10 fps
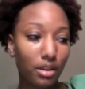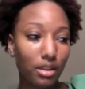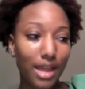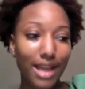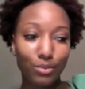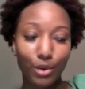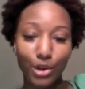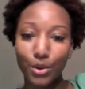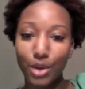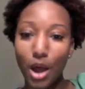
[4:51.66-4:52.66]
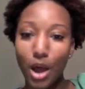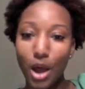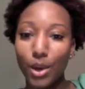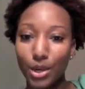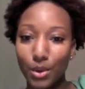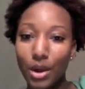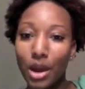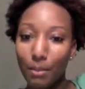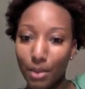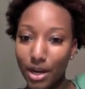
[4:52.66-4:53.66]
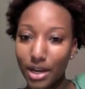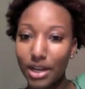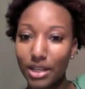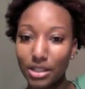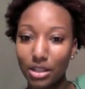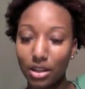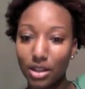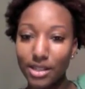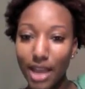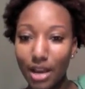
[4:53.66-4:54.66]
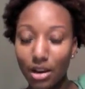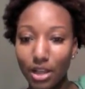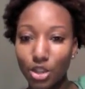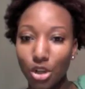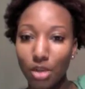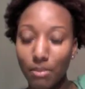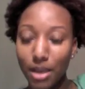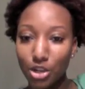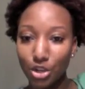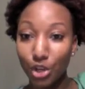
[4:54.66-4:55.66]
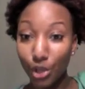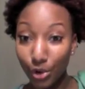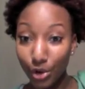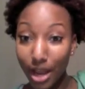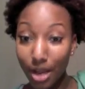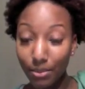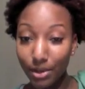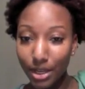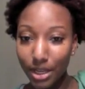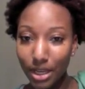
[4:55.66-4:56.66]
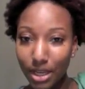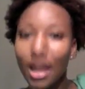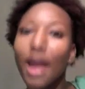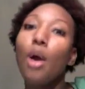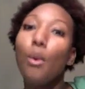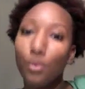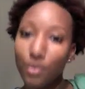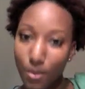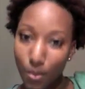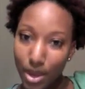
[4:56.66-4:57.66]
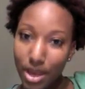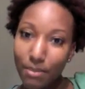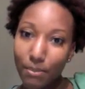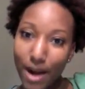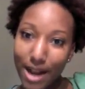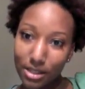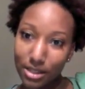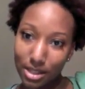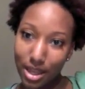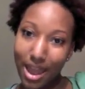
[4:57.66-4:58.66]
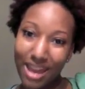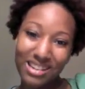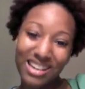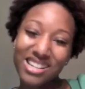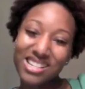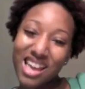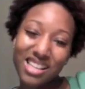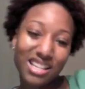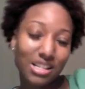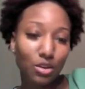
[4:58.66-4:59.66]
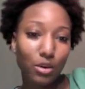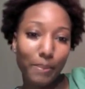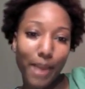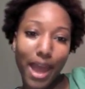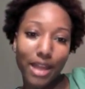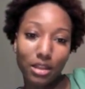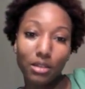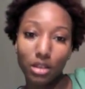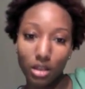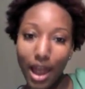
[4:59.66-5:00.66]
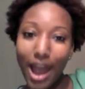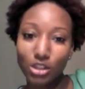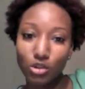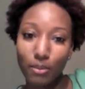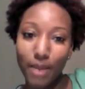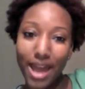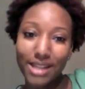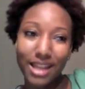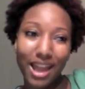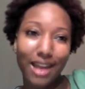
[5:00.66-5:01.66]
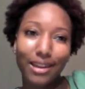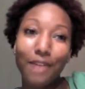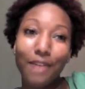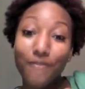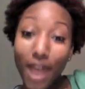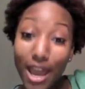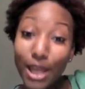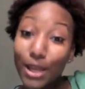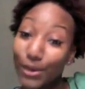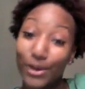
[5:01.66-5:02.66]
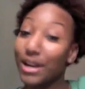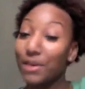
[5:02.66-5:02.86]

that's where you go and you put it into the container that you can measure urine output in. we practiced that, and they just had these little bags, the actual bags that had like fake urine. It